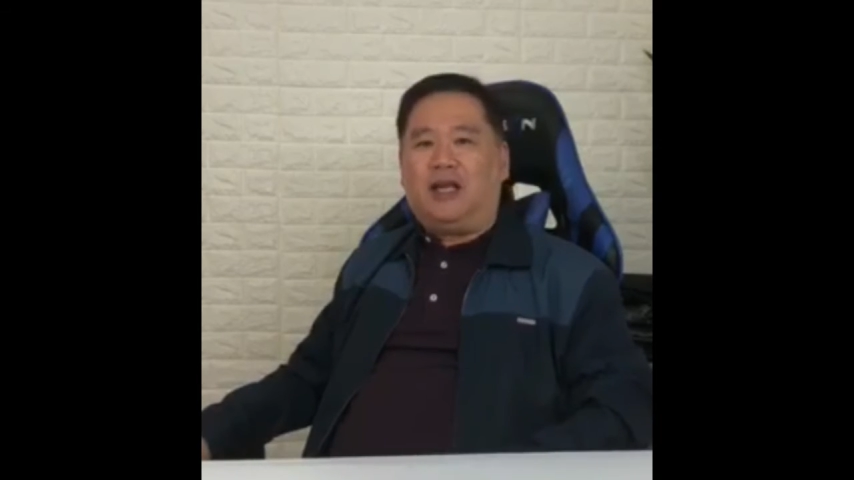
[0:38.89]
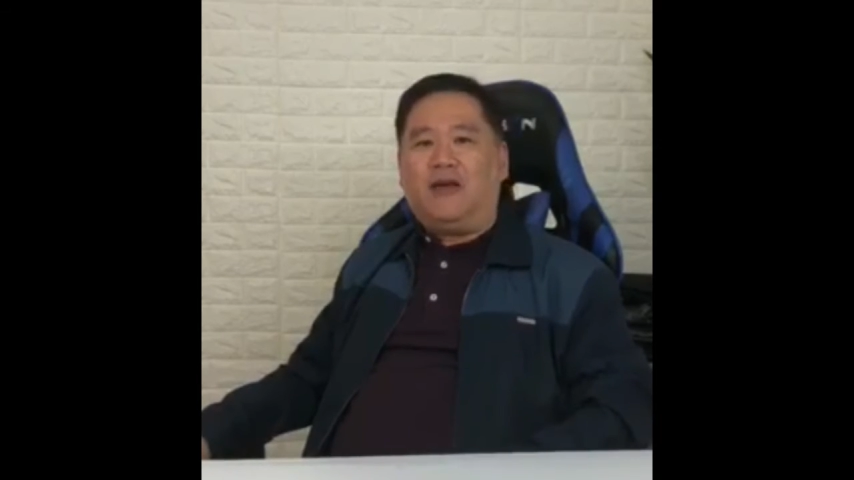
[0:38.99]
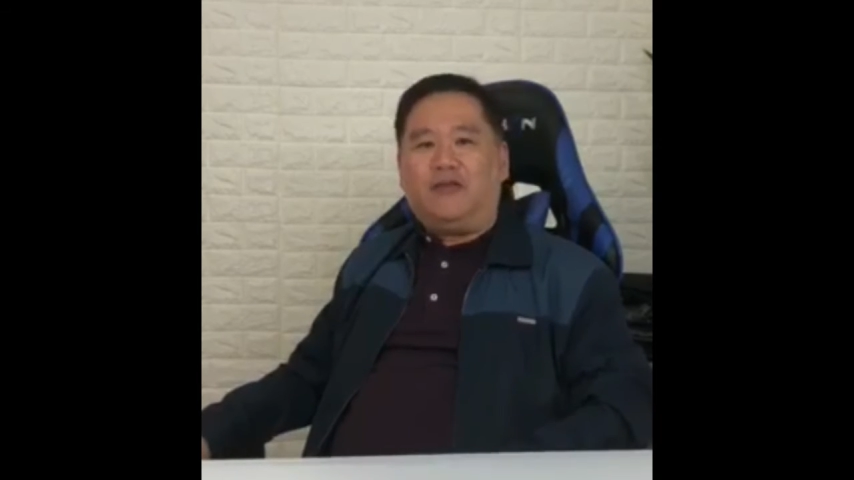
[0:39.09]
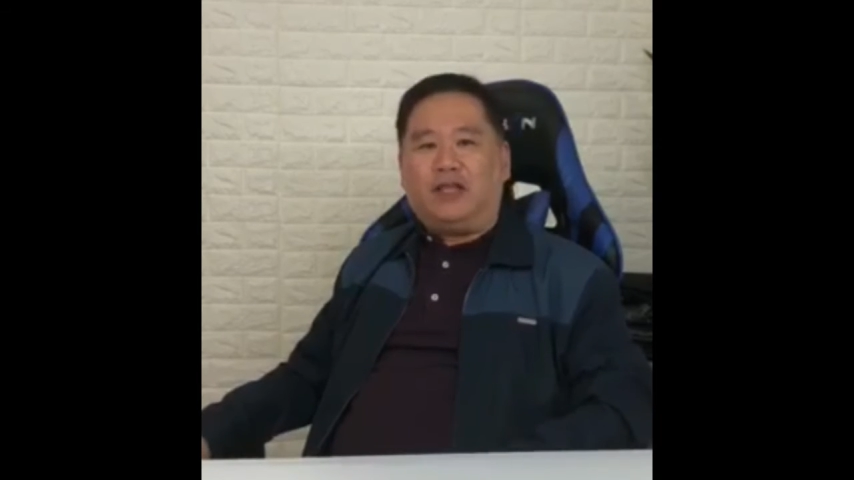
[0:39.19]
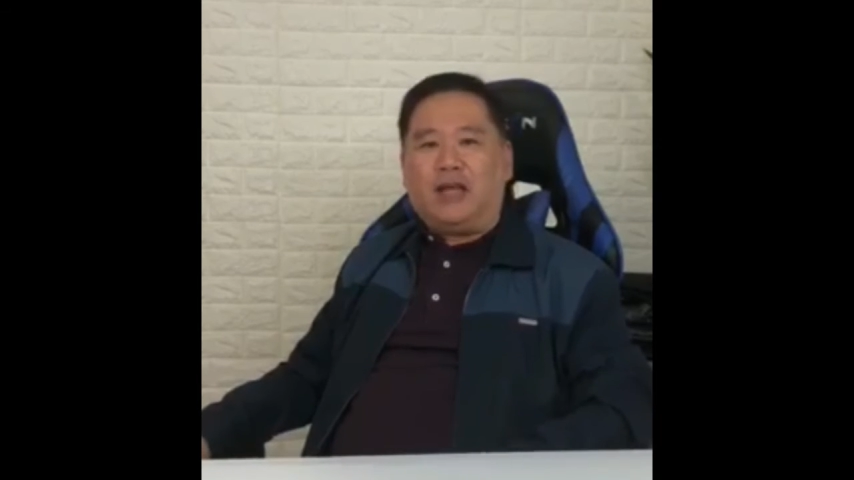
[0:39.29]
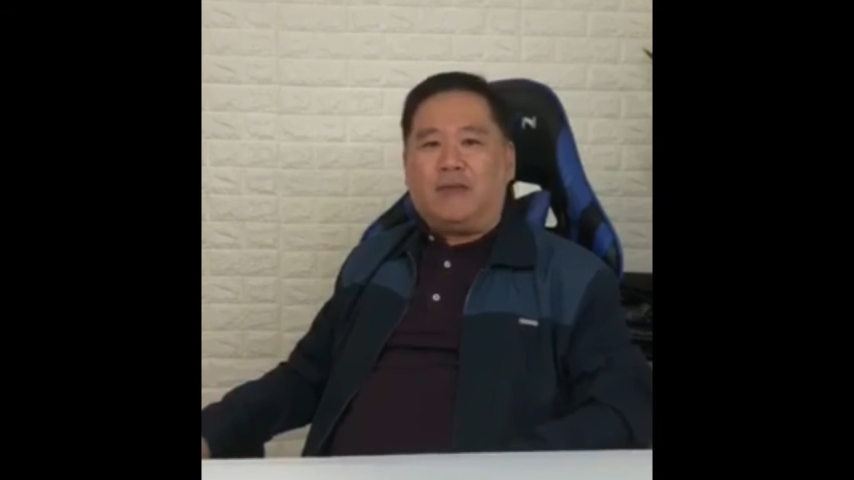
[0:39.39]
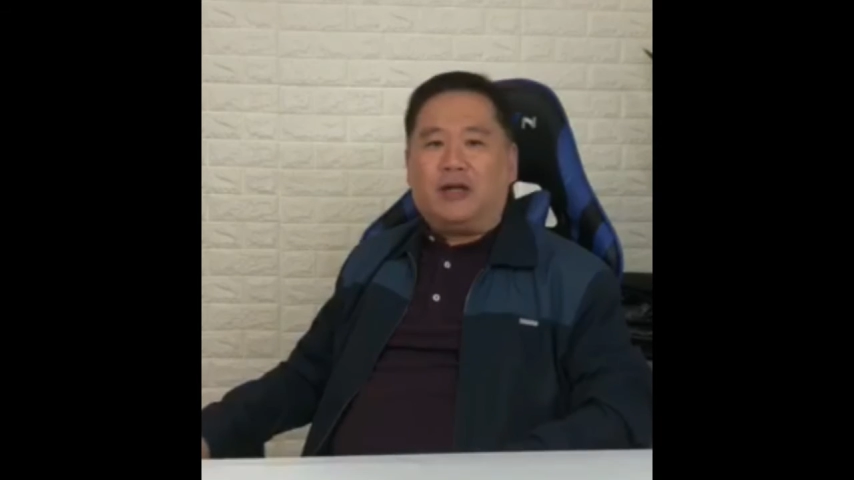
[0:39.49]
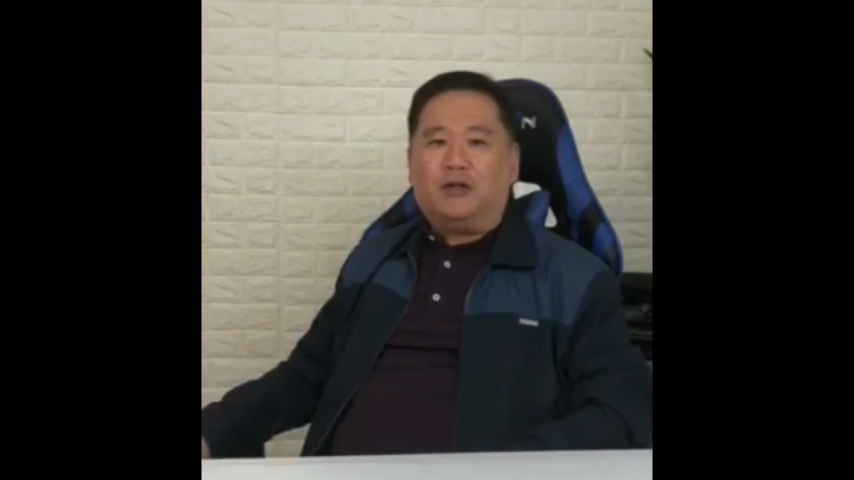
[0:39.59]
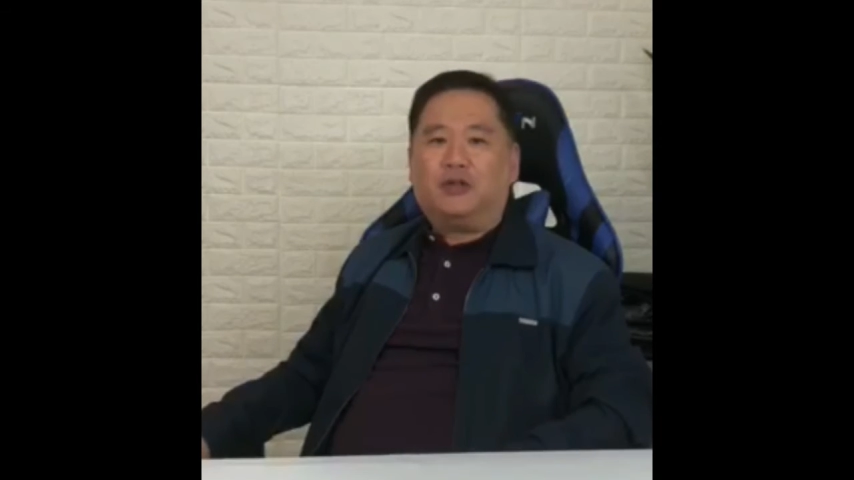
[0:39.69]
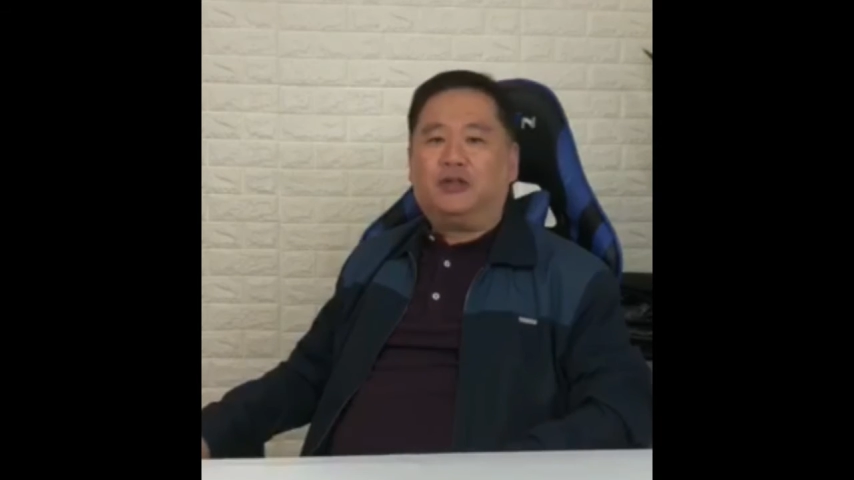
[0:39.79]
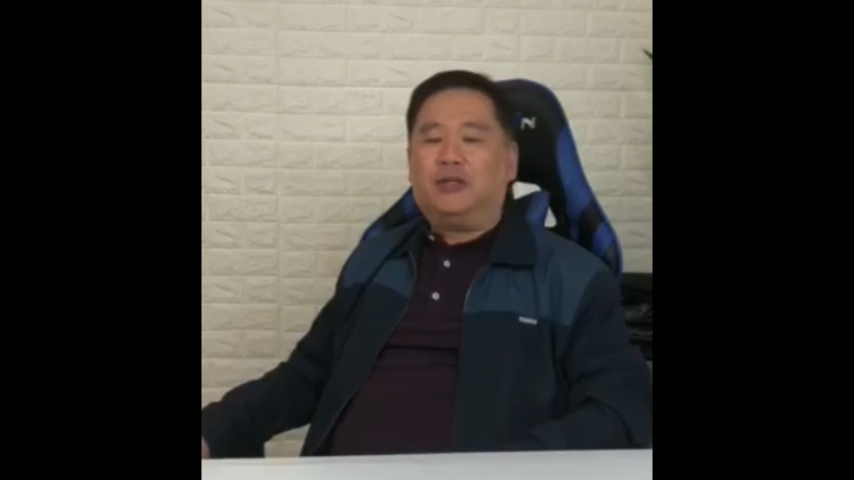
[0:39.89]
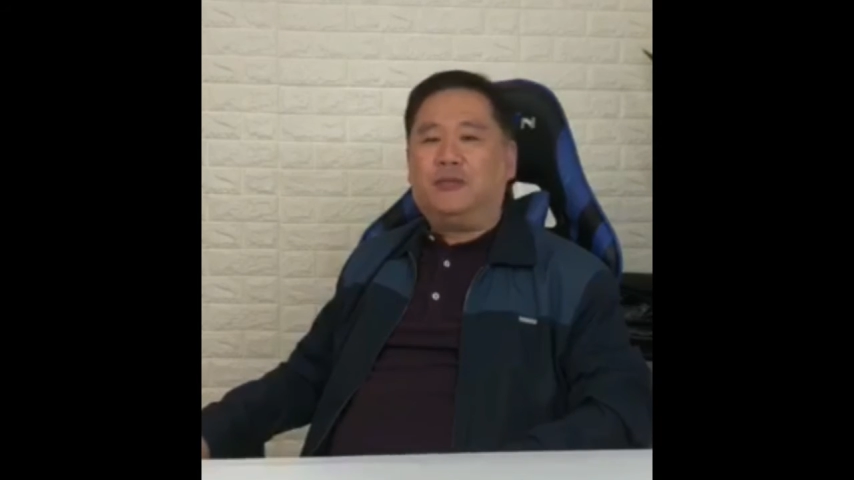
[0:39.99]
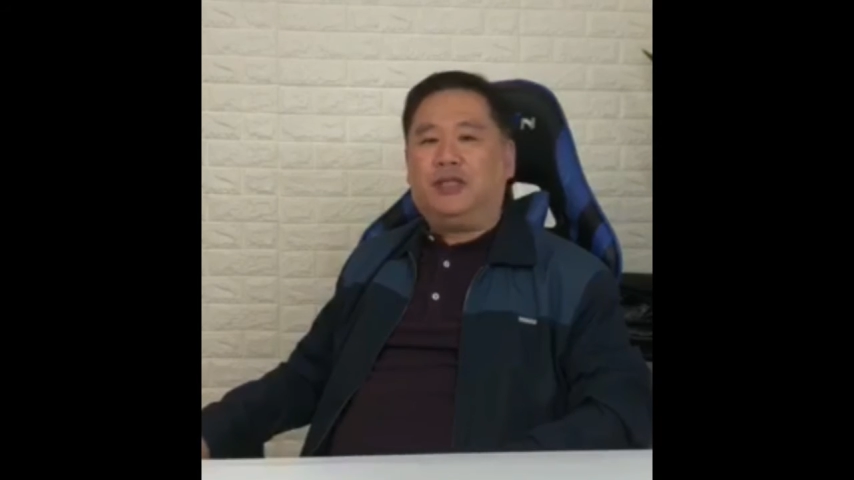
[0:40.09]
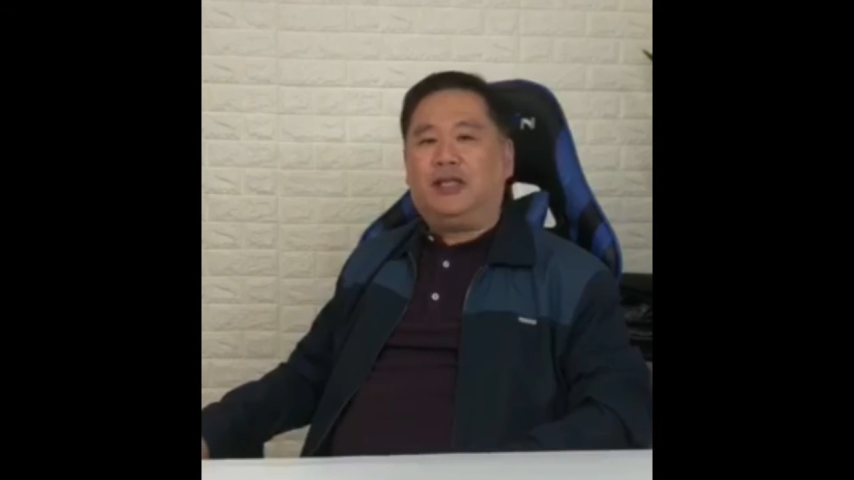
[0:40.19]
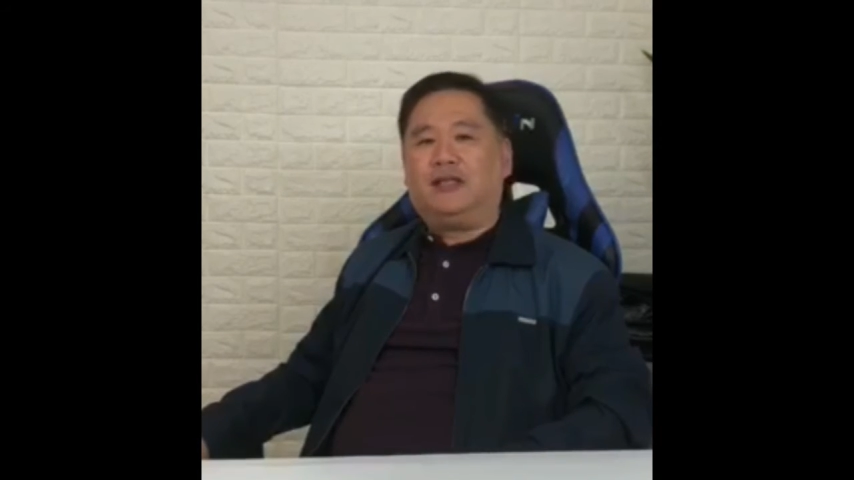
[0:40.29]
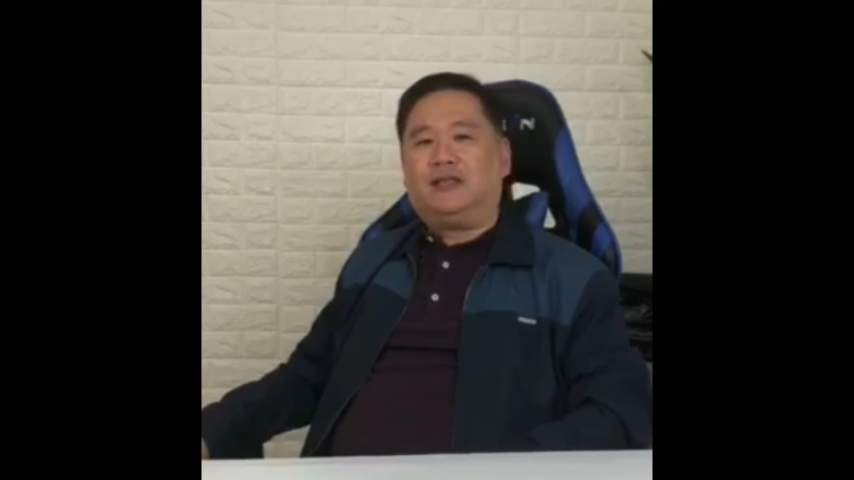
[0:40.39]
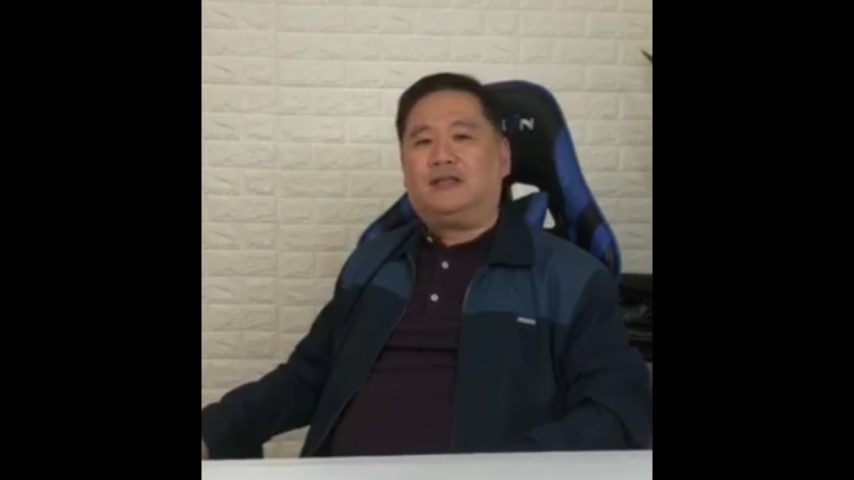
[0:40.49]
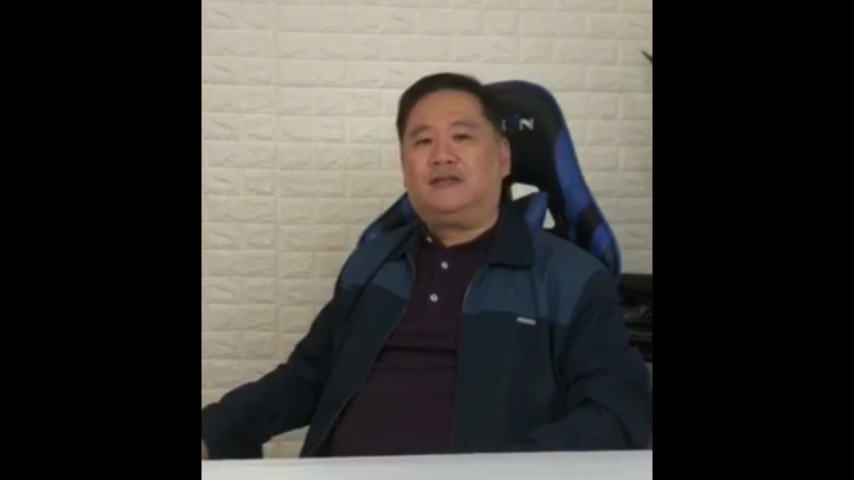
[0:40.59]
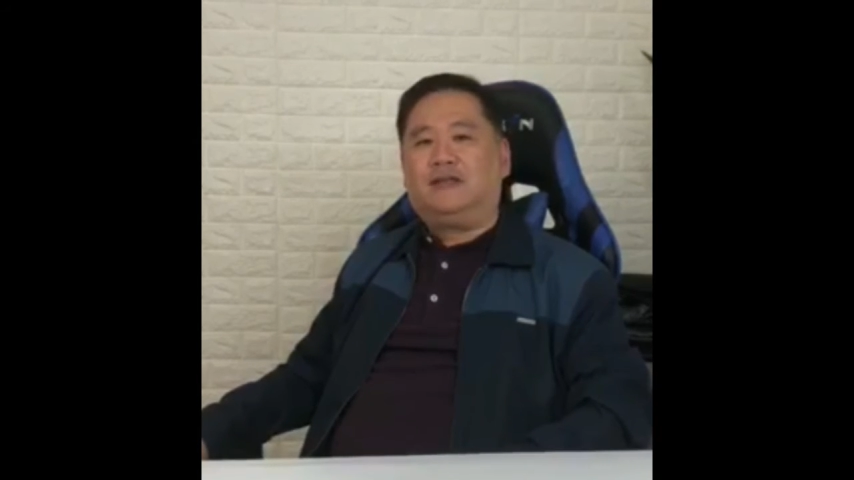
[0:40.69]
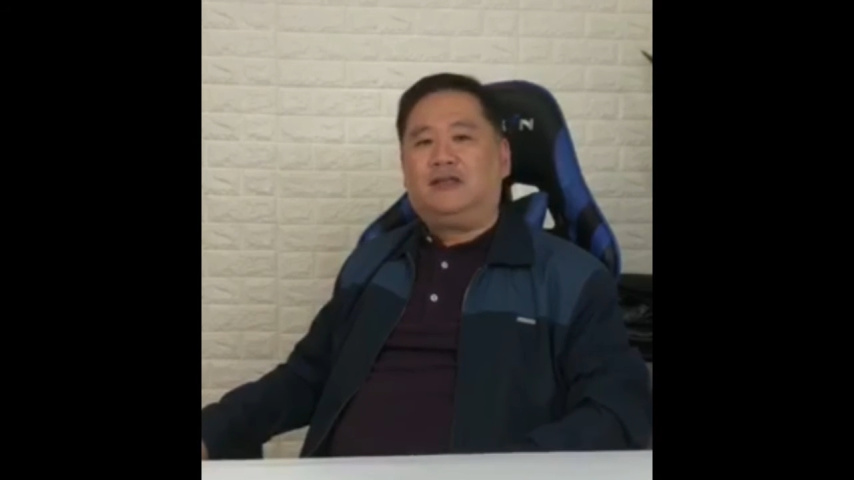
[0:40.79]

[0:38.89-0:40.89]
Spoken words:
every time I go to the meetings.